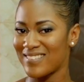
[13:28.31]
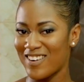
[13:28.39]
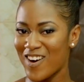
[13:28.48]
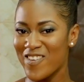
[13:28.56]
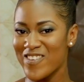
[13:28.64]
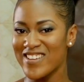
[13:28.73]

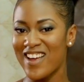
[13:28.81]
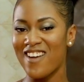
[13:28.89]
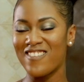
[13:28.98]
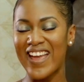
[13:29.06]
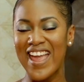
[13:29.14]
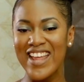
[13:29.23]
Hurry
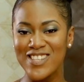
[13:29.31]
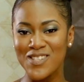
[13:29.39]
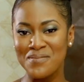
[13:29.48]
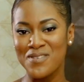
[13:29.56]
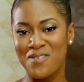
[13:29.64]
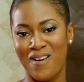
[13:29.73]
now and
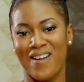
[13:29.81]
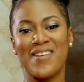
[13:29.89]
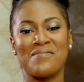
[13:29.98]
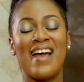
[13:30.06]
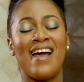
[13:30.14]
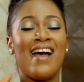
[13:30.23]
subscribe.
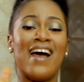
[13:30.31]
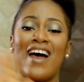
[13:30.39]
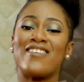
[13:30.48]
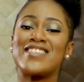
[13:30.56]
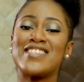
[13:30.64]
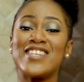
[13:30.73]

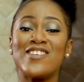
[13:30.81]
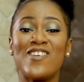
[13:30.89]
I'll see you